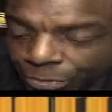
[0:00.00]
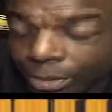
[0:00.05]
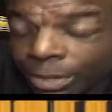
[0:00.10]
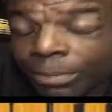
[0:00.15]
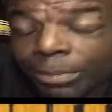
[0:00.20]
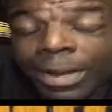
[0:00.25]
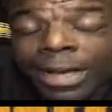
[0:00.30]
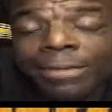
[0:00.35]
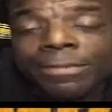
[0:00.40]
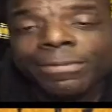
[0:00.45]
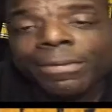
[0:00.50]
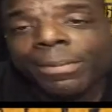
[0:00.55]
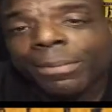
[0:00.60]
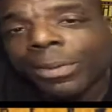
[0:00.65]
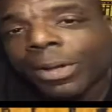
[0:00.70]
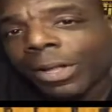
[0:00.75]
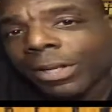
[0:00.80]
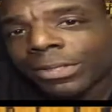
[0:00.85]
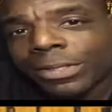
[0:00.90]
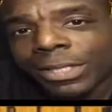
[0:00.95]
that my
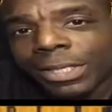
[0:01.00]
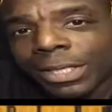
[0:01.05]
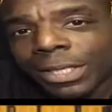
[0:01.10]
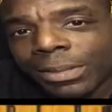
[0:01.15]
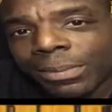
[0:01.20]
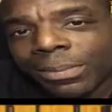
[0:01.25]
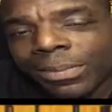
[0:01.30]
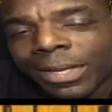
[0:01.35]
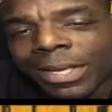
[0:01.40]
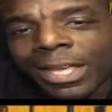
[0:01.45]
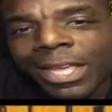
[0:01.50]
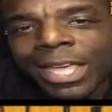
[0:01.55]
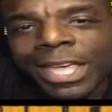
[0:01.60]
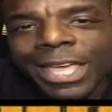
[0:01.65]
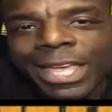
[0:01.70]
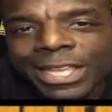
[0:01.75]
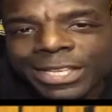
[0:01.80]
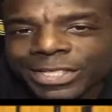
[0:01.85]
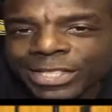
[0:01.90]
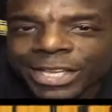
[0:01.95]
football team
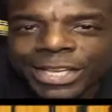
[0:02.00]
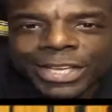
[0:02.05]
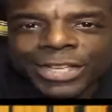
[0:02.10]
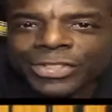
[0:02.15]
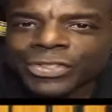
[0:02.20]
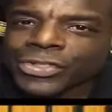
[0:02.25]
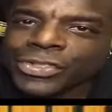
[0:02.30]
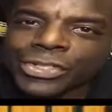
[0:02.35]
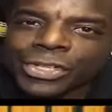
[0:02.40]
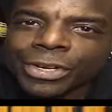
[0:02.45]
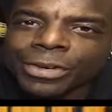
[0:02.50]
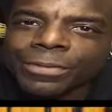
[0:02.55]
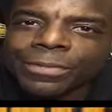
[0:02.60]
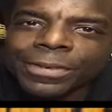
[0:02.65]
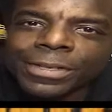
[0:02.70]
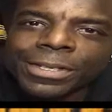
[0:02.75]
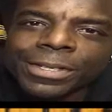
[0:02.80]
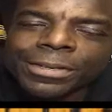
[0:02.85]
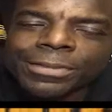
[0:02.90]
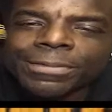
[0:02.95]
is a
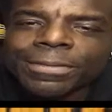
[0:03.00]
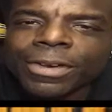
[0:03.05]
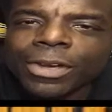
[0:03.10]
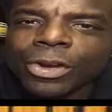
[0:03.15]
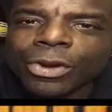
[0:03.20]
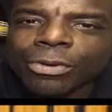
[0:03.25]
conservative